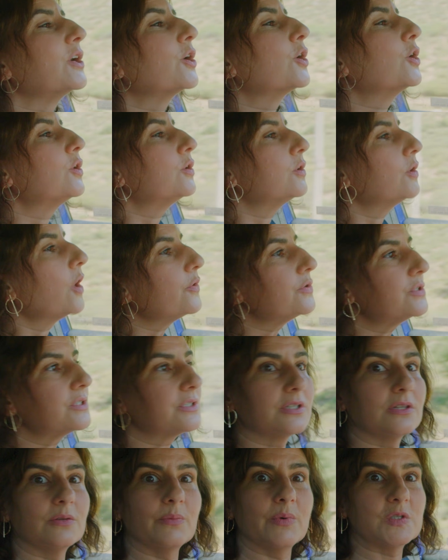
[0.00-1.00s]
close
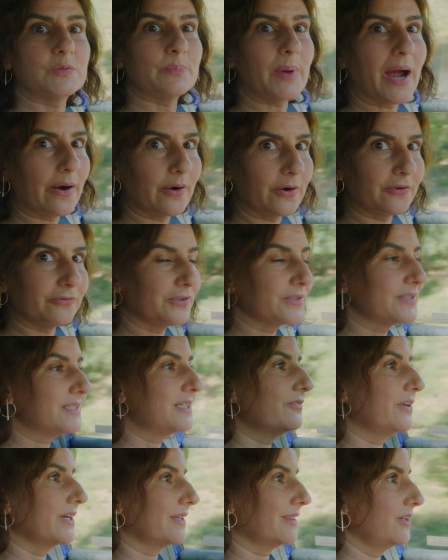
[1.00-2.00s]
to the most powerful
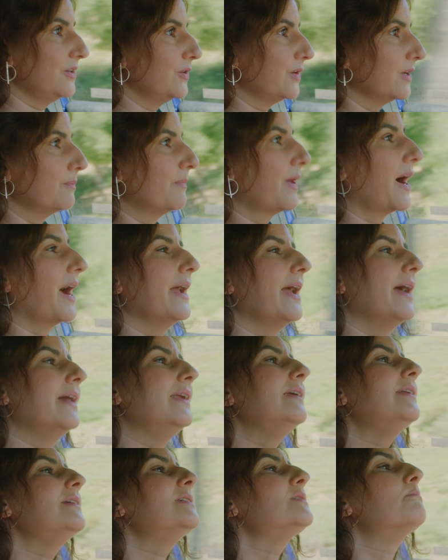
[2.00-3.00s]
Civic that you can buy, and
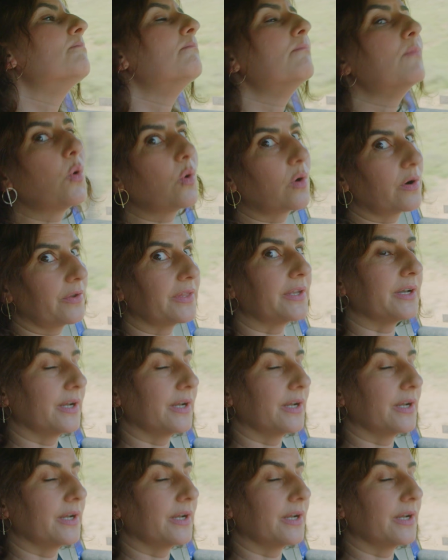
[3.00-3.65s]
it is more than